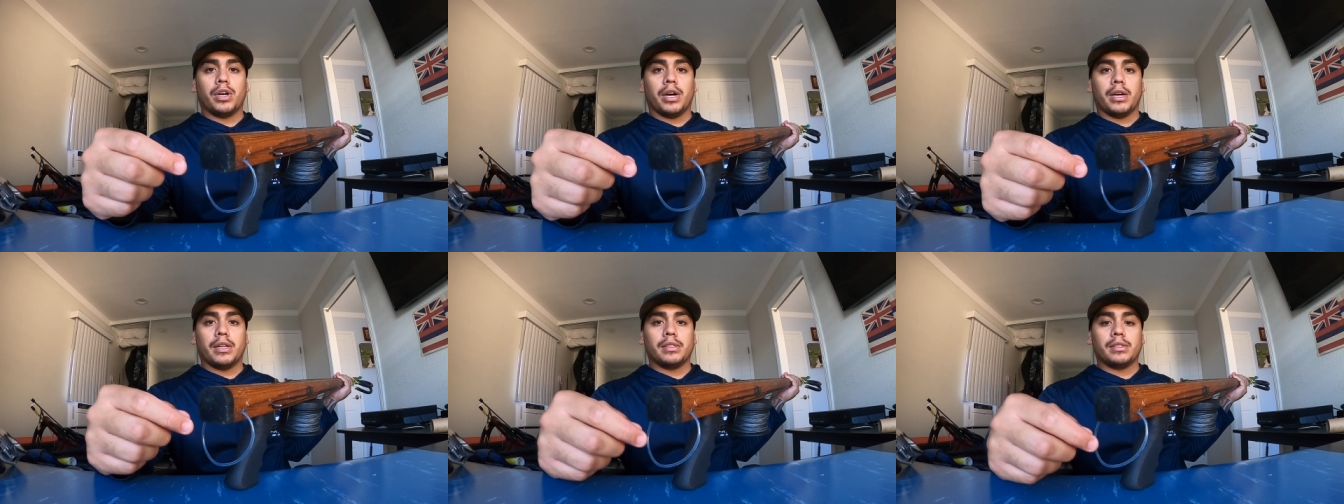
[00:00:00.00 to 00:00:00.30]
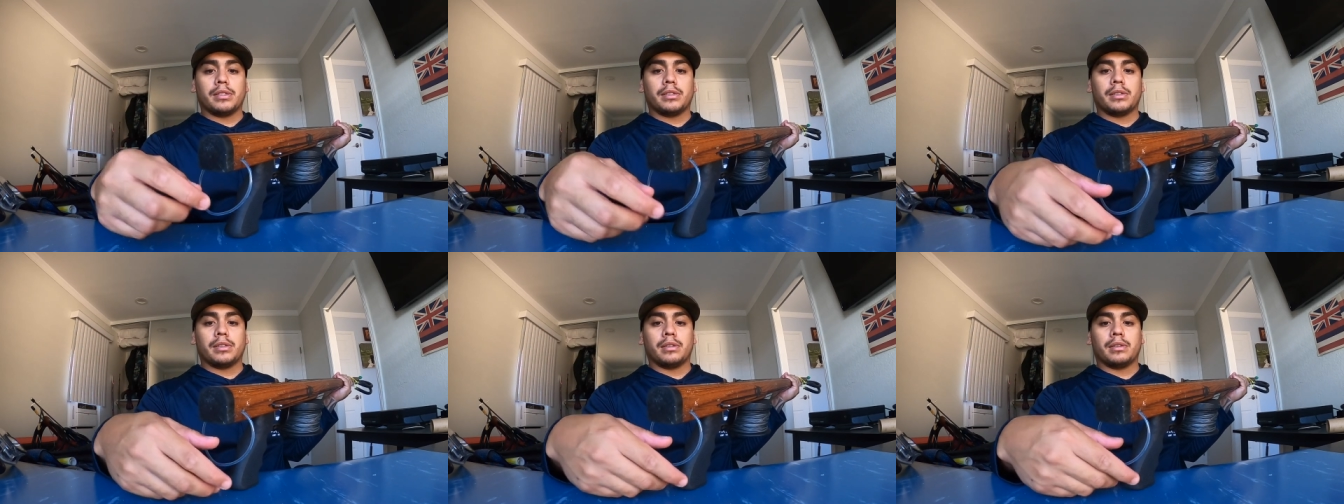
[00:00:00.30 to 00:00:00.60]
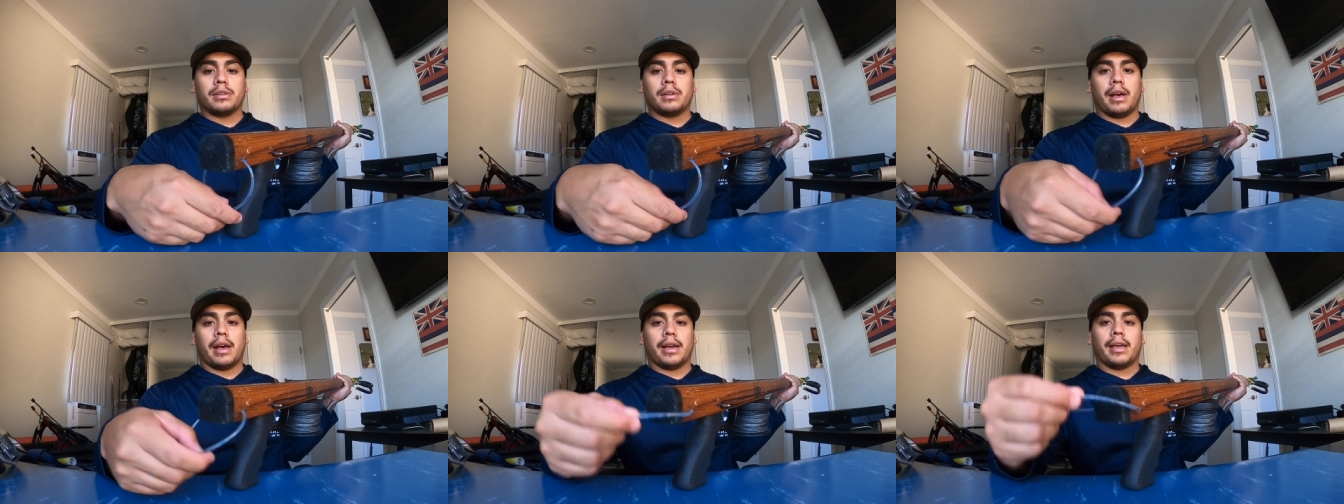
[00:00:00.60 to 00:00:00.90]
guns,
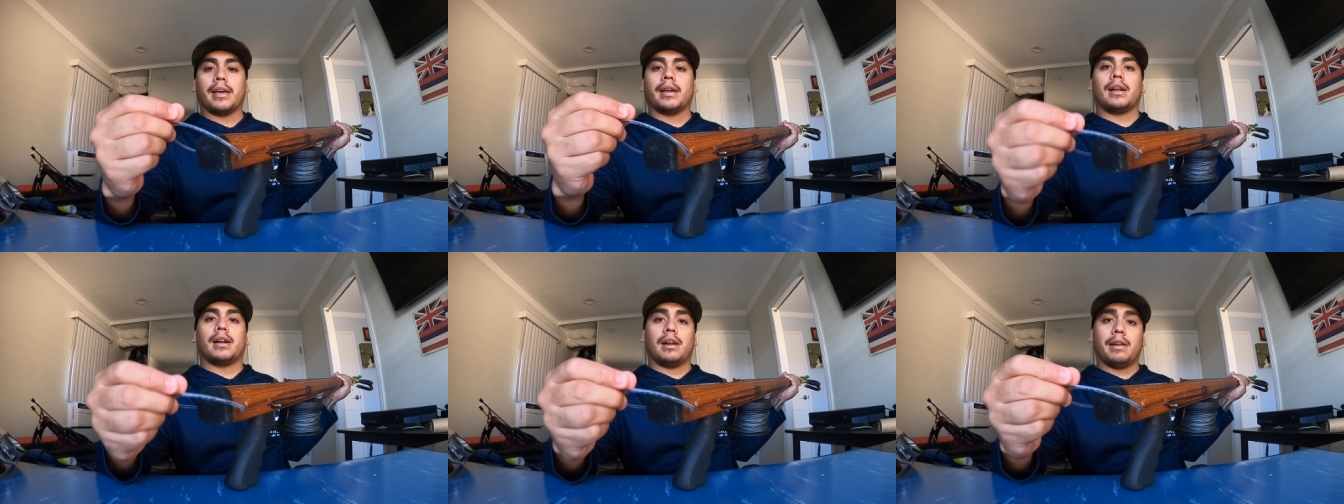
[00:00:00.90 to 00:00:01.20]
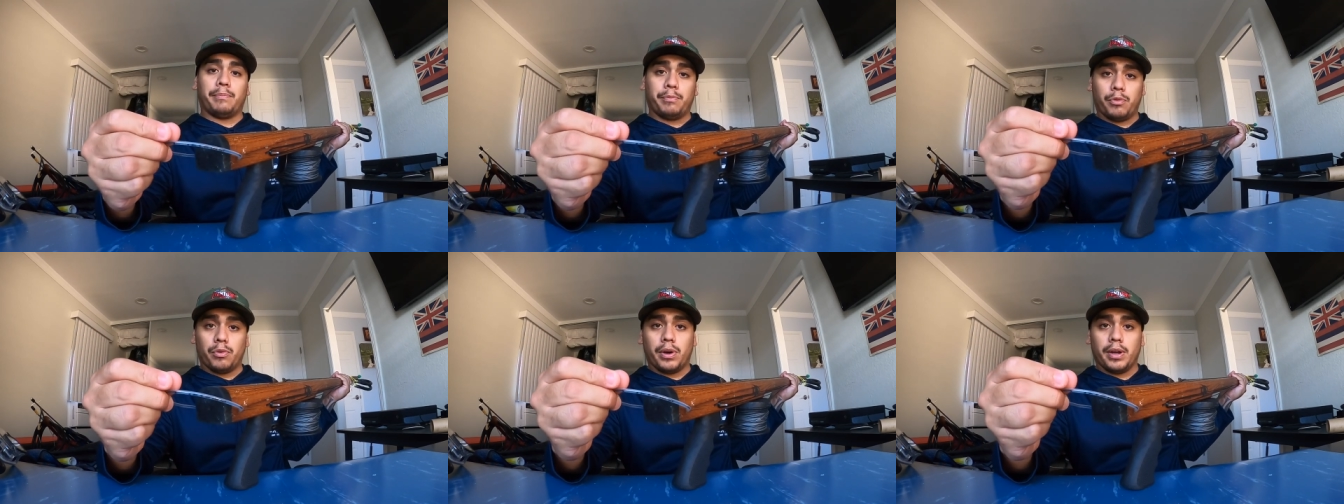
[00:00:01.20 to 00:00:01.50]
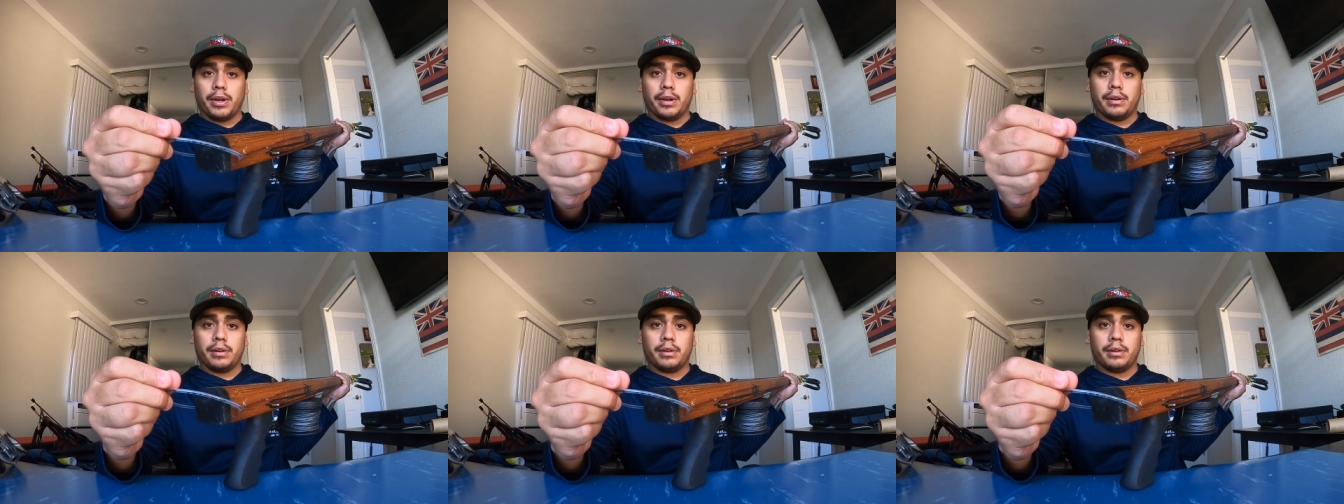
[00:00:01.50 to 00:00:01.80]
I can clip
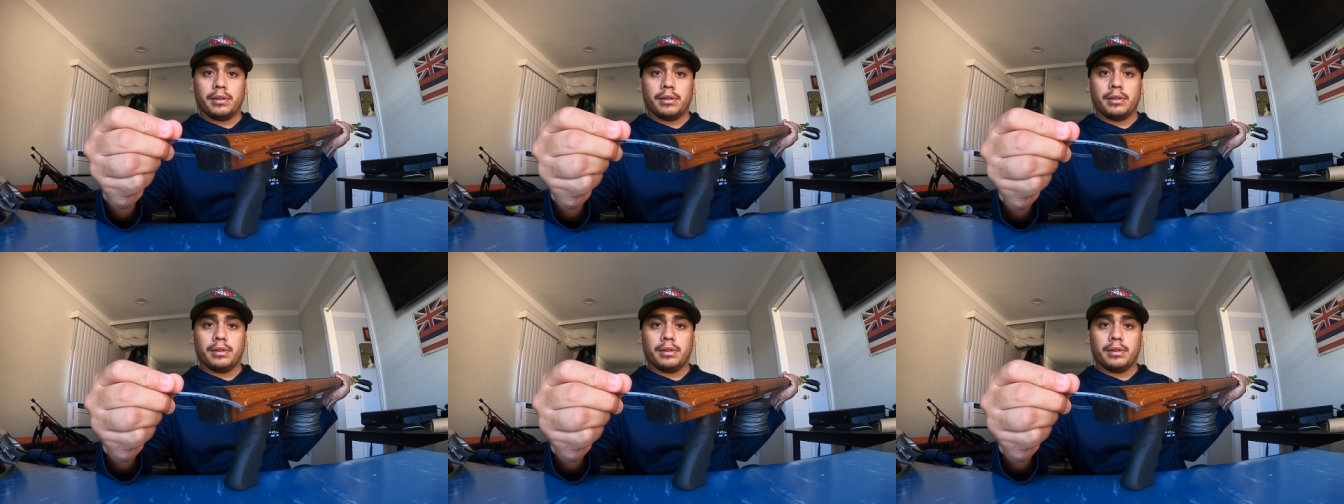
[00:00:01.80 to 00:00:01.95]
one